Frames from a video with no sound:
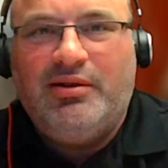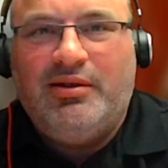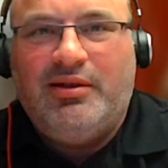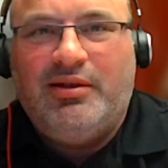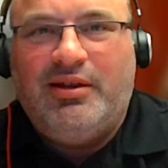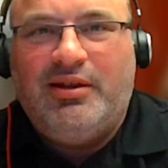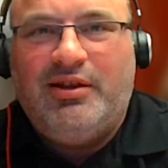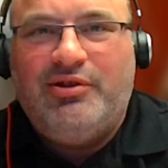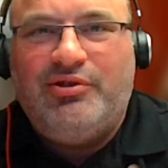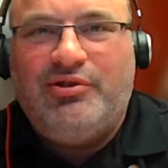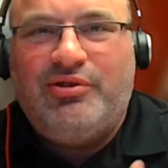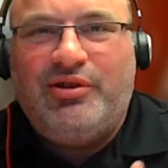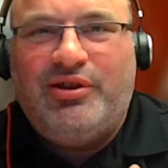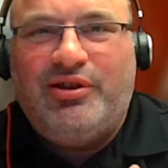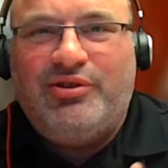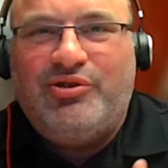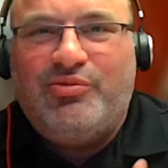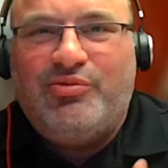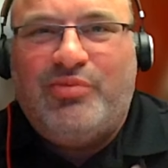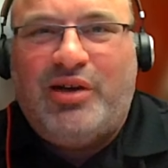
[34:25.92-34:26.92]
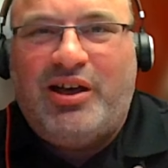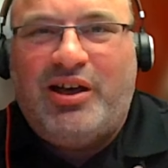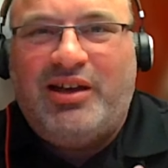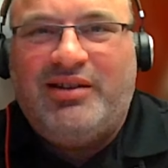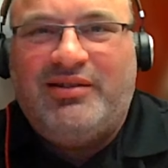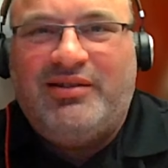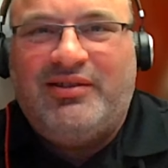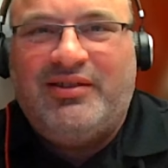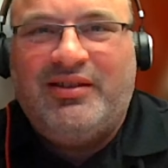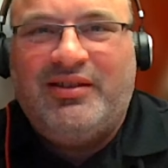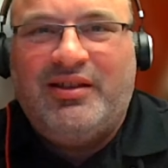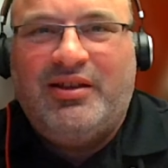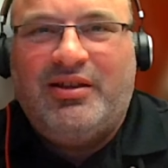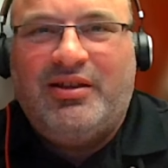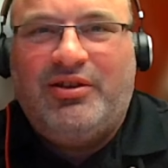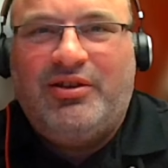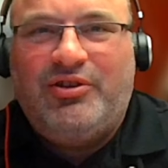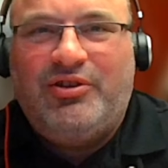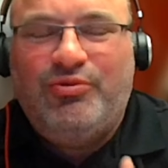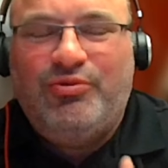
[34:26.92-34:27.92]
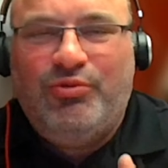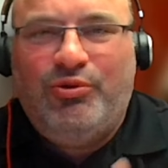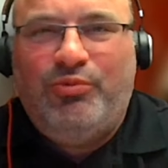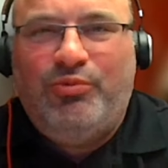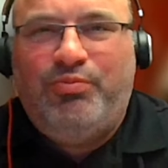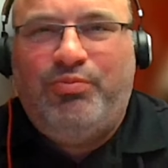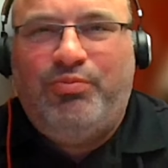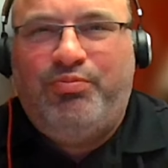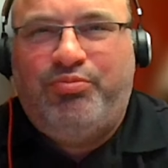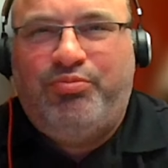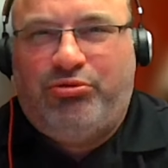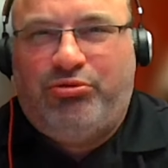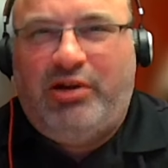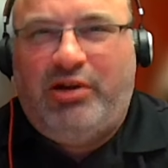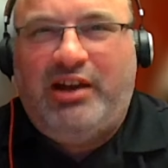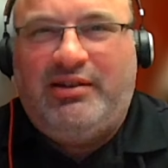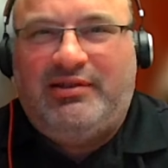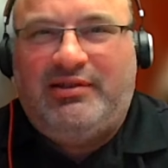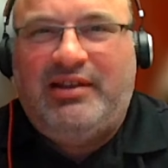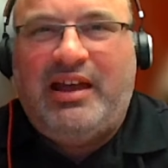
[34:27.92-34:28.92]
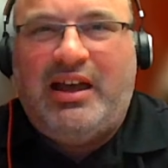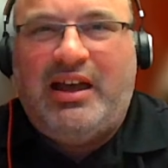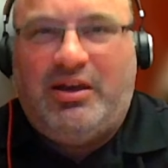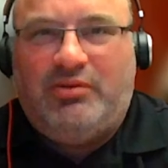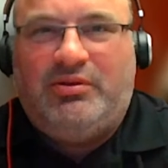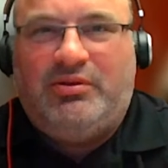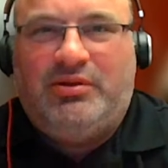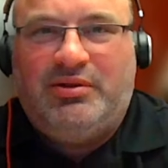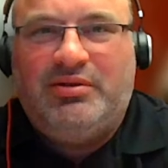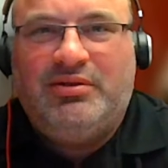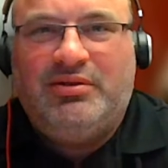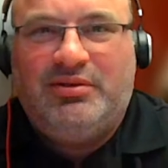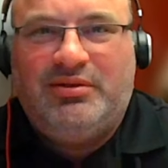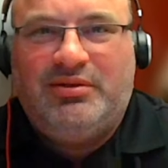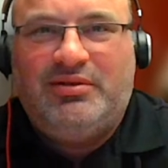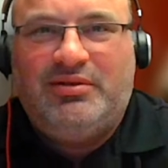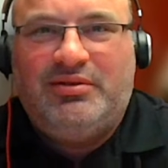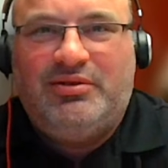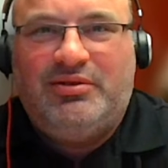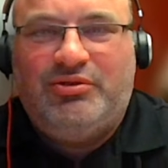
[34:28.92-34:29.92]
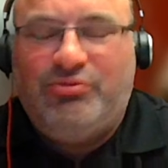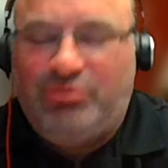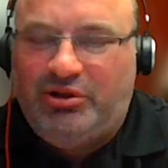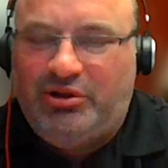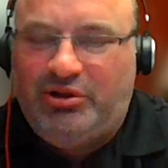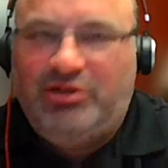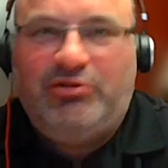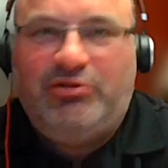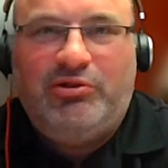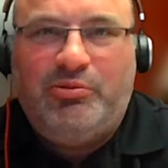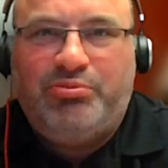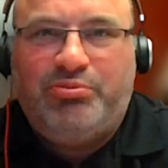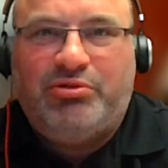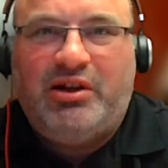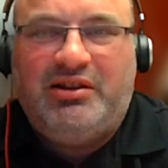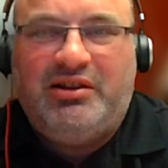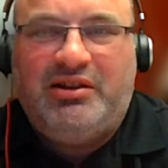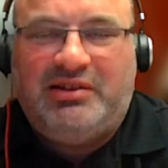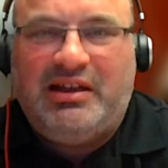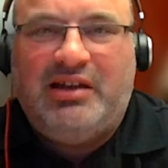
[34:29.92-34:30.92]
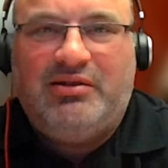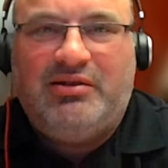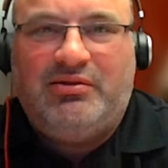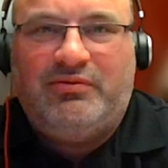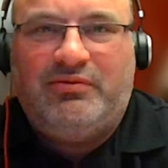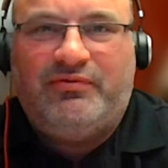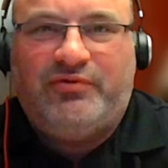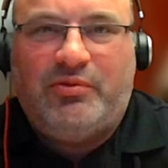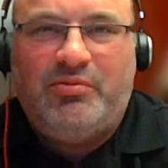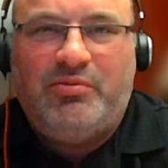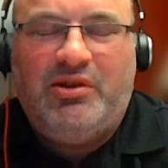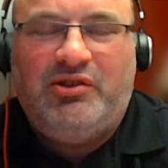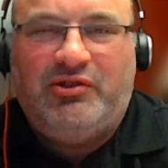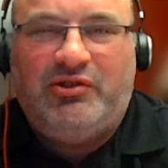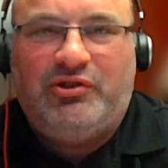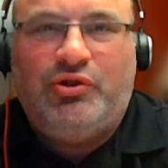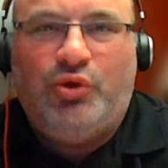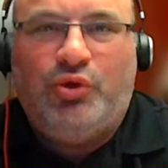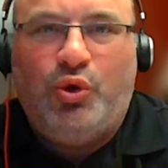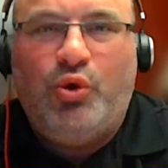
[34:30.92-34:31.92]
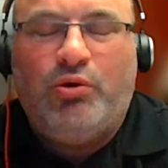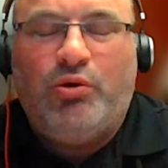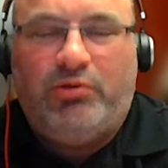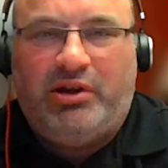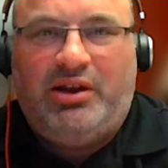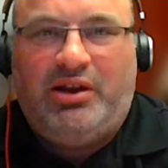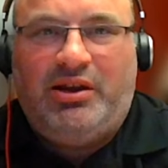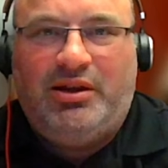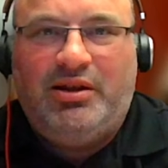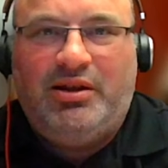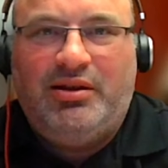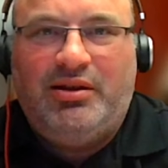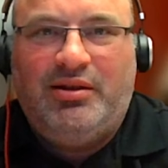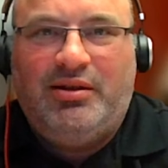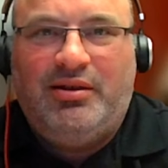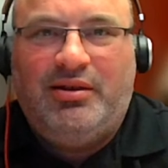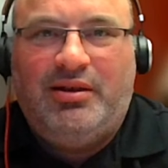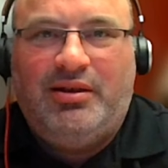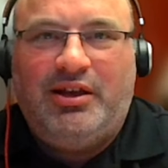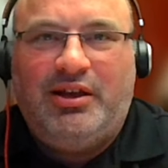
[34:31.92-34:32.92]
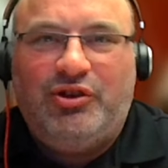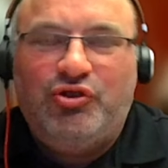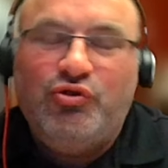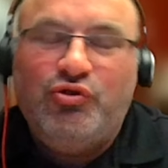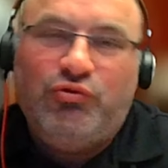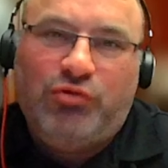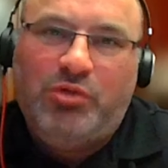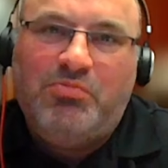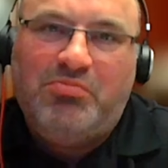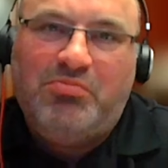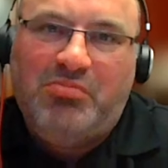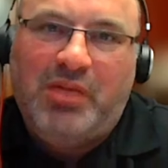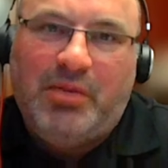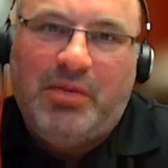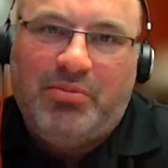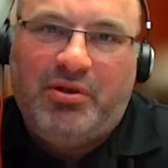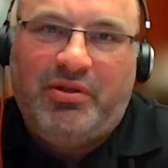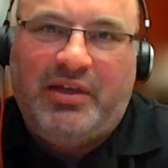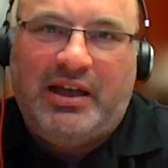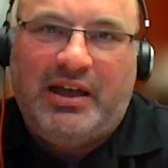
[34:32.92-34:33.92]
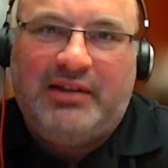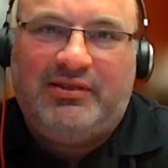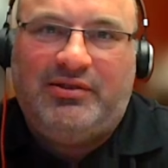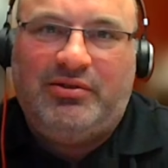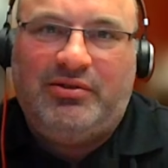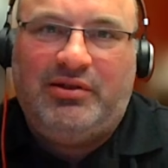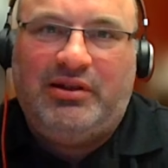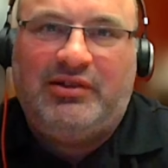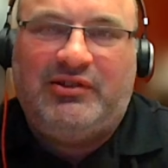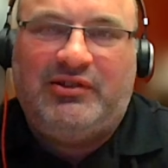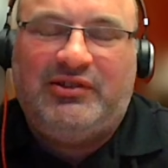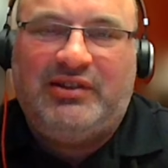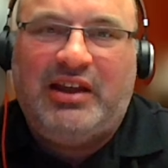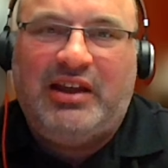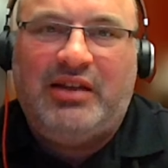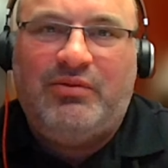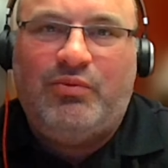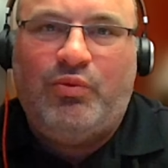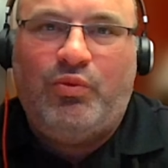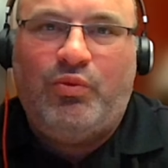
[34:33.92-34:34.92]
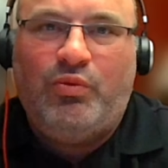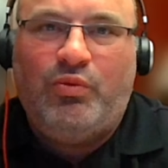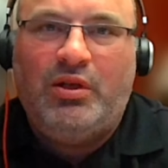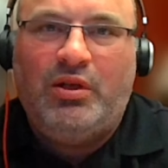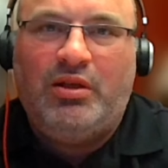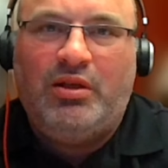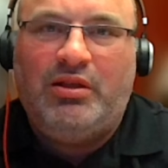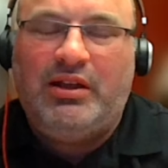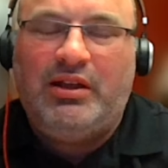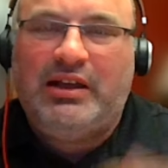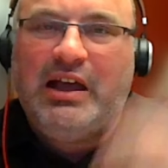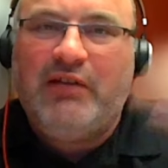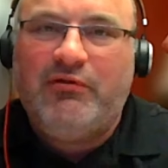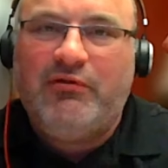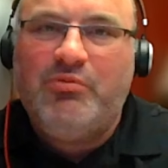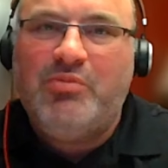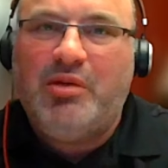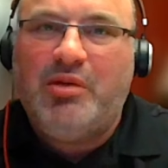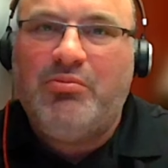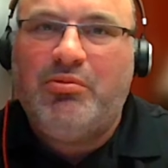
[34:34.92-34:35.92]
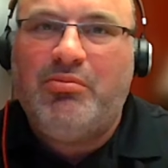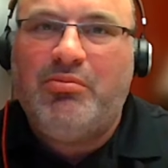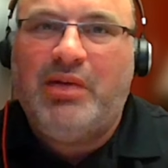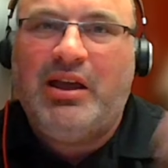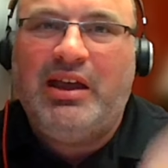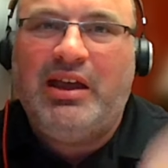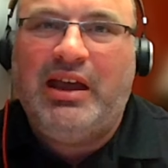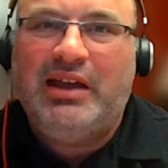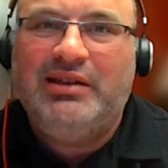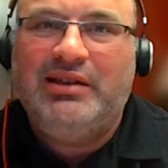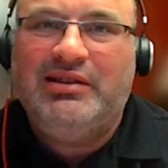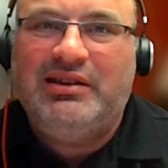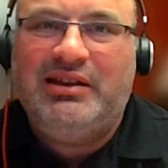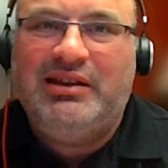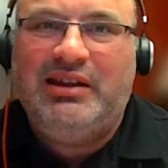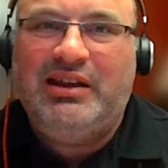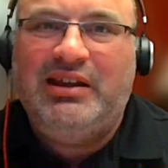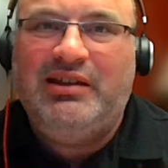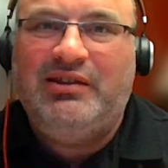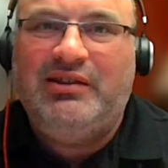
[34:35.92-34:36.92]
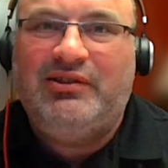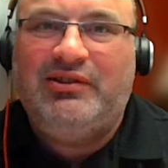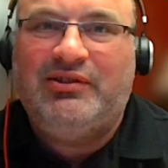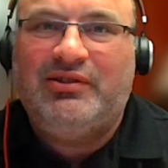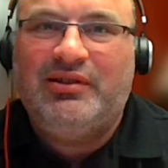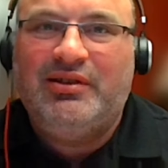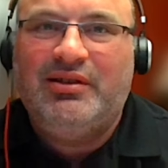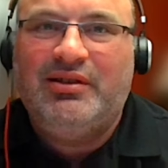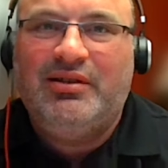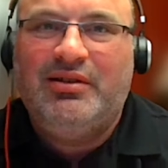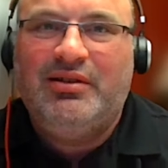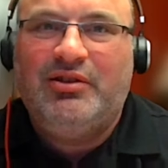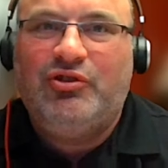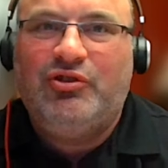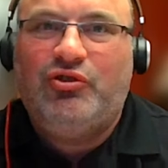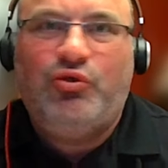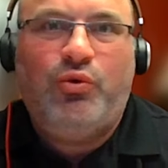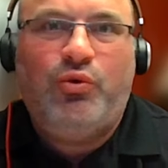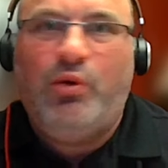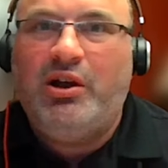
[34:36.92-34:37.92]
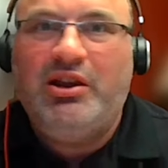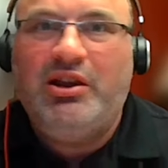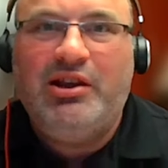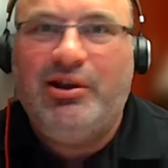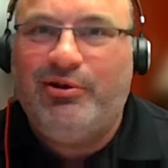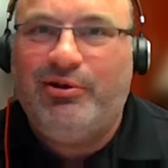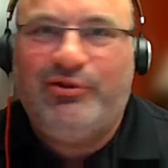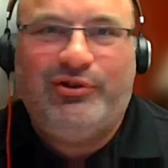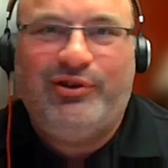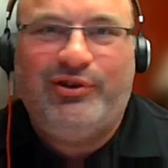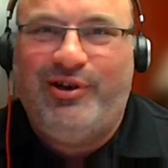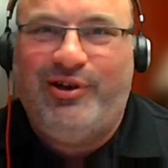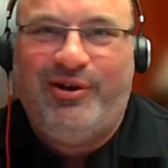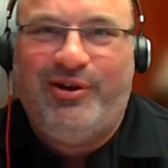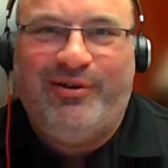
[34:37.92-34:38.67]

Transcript: in your in your mind, you will break down. You literally break down from His glory, and you remember that to an extent like I remember my NDEs 20 years ago.